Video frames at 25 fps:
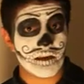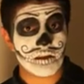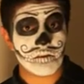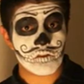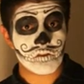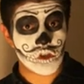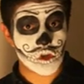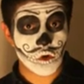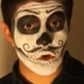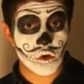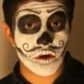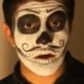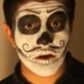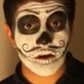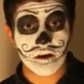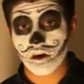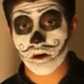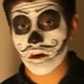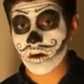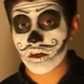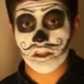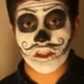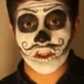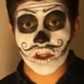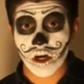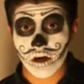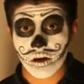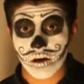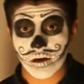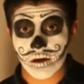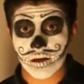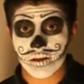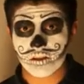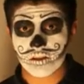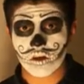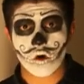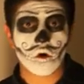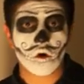made of sugar or
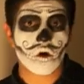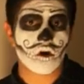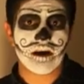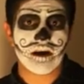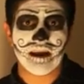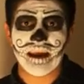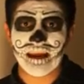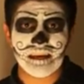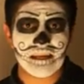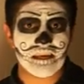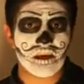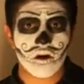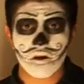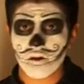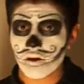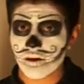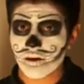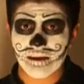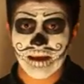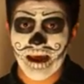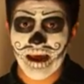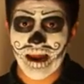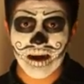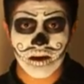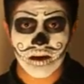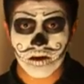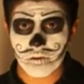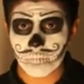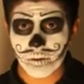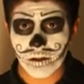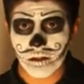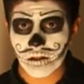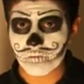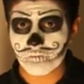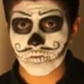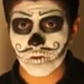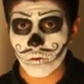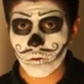chocolate or any other
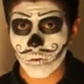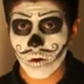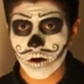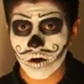caramel if you